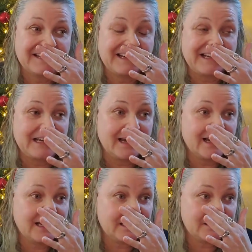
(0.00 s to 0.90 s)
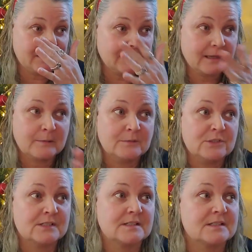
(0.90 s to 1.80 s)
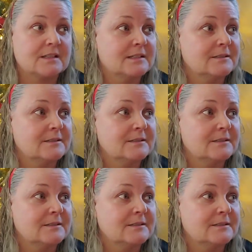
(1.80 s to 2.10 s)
I am just,